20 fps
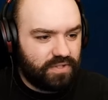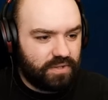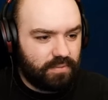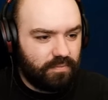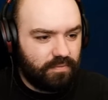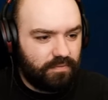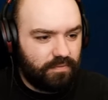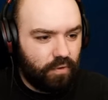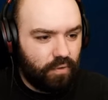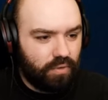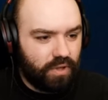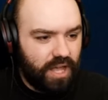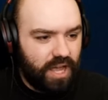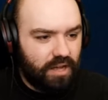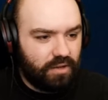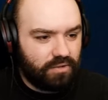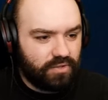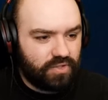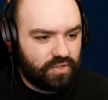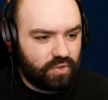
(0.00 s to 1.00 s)
some
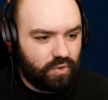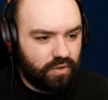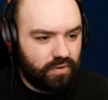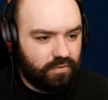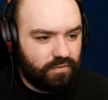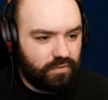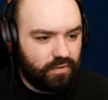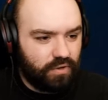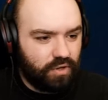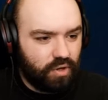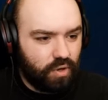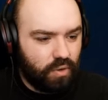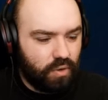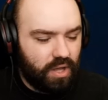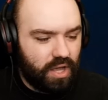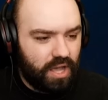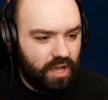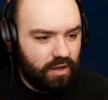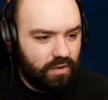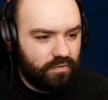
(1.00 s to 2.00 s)
Fallout sort of
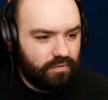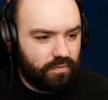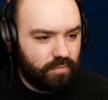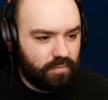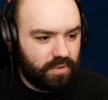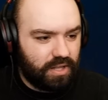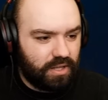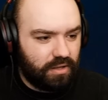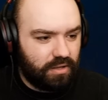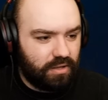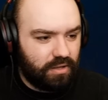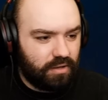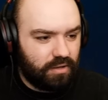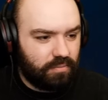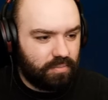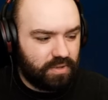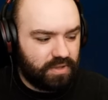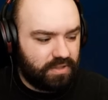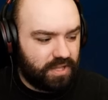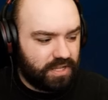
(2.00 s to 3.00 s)
know-how from the
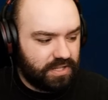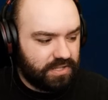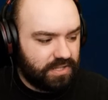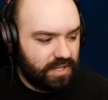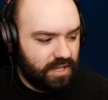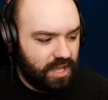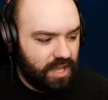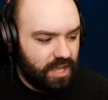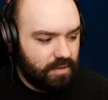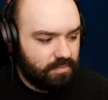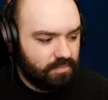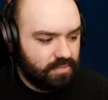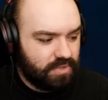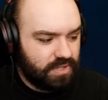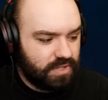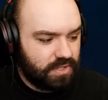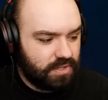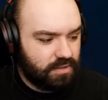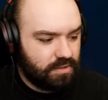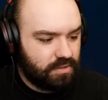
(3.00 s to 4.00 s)
Bethesda
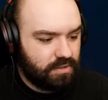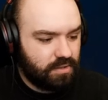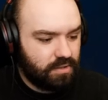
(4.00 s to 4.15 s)
games.